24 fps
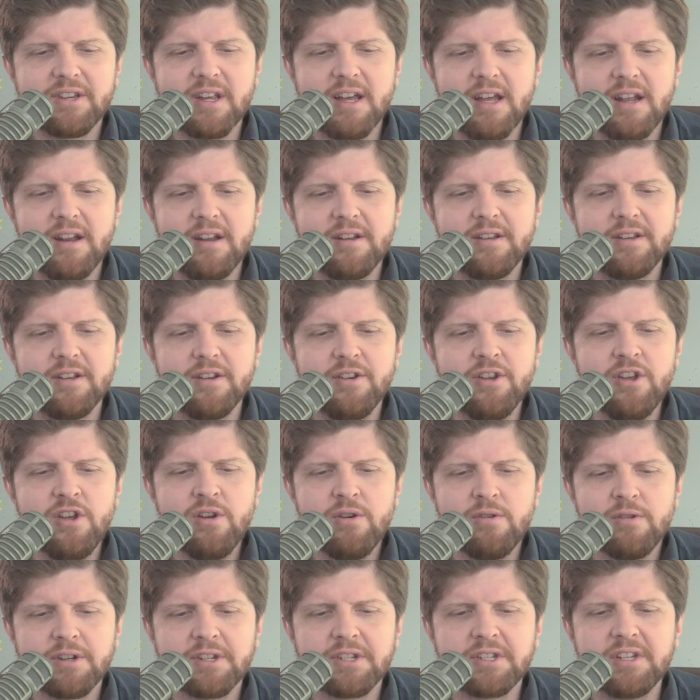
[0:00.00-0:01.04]
and New
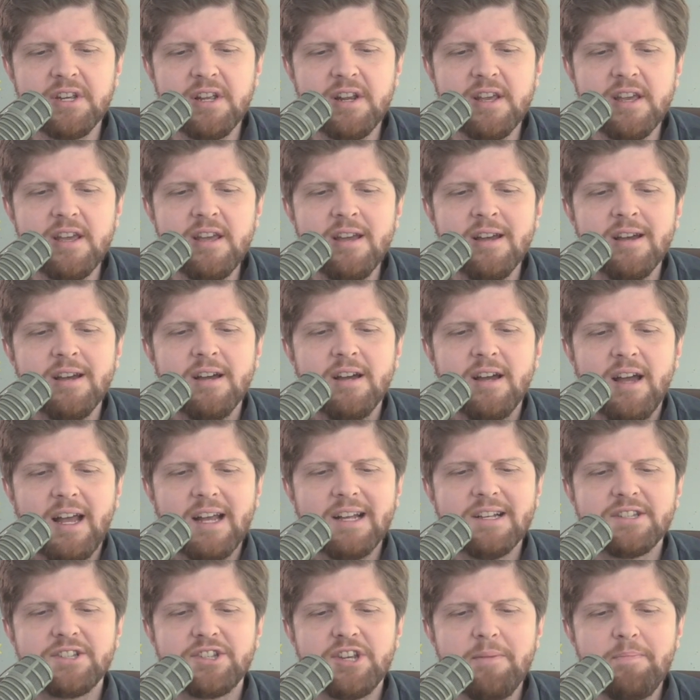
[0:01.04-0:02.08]
York City
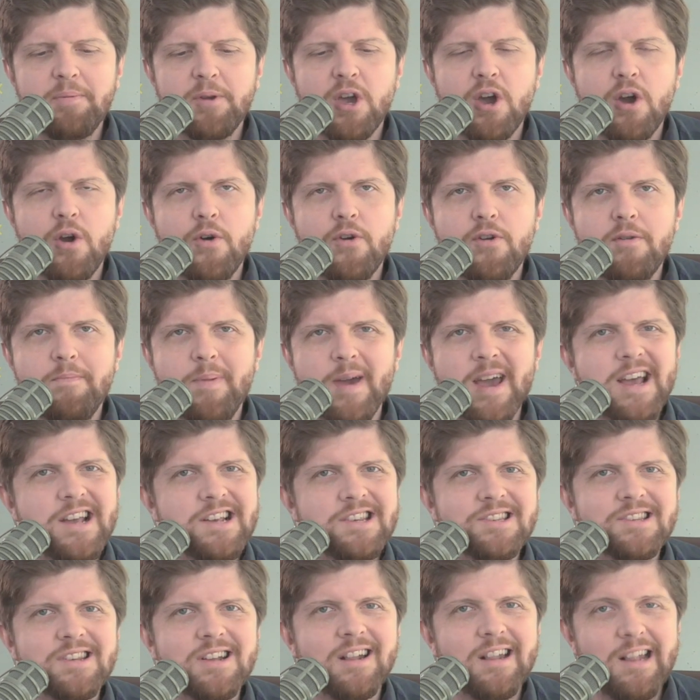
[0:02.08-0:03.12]
has zip code
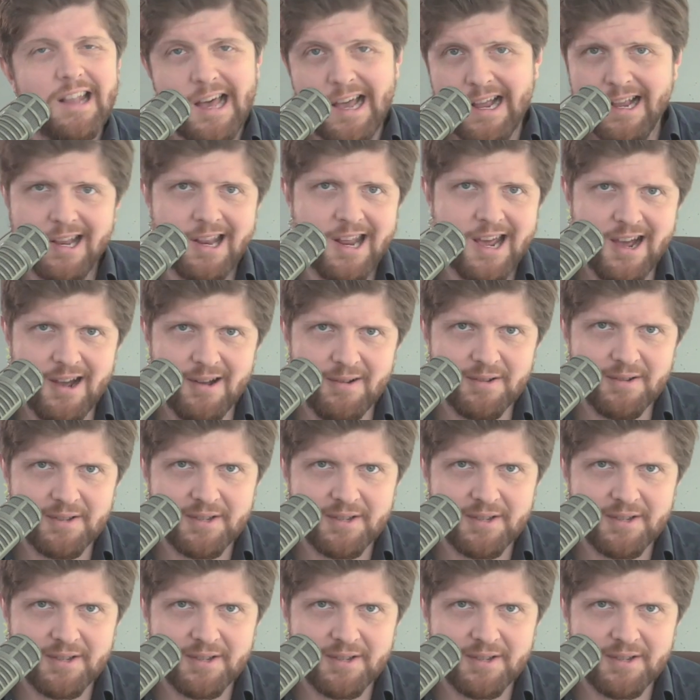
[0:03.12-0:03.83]
based lockdown.